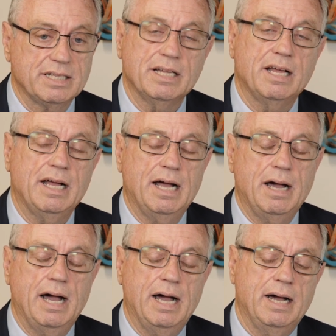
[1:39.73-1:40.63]
that
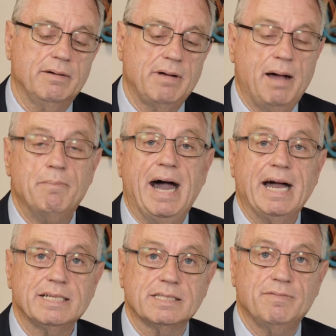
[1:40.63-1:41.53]
are
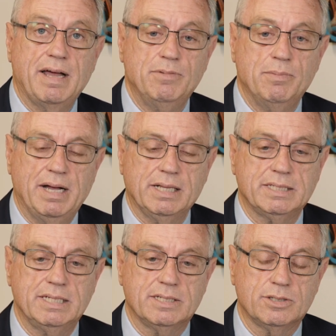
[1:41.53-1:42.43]
markers of
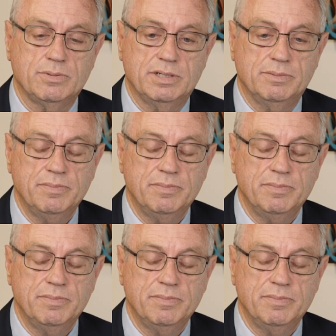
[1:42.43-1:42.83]
abnormalities as well.